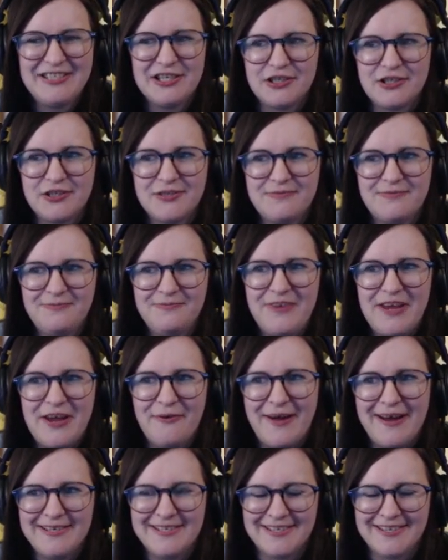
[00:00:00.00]
Just
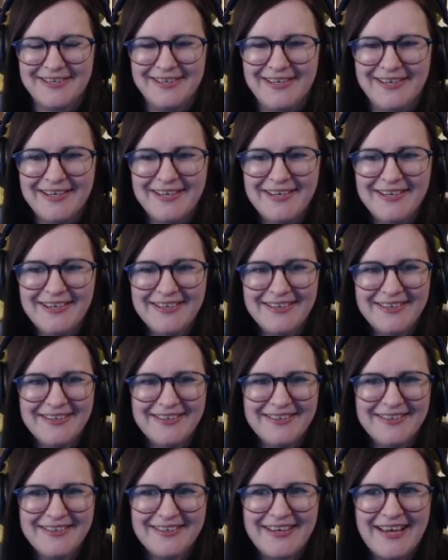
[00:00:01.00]
theoretically,
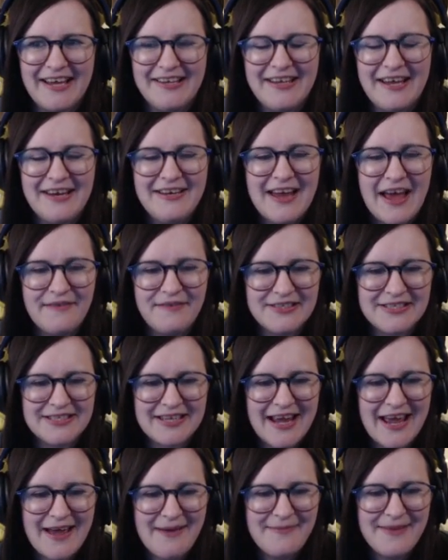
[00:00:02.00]
can they never
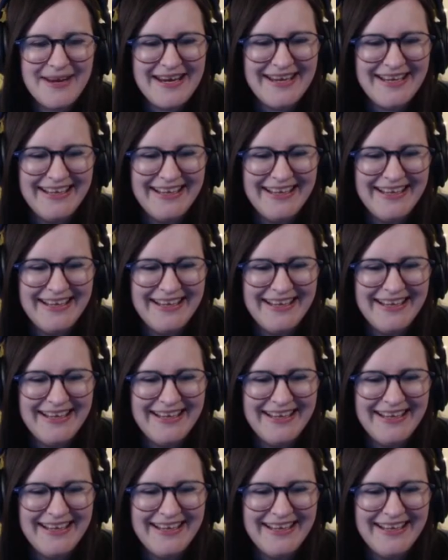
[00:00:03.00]
scare me?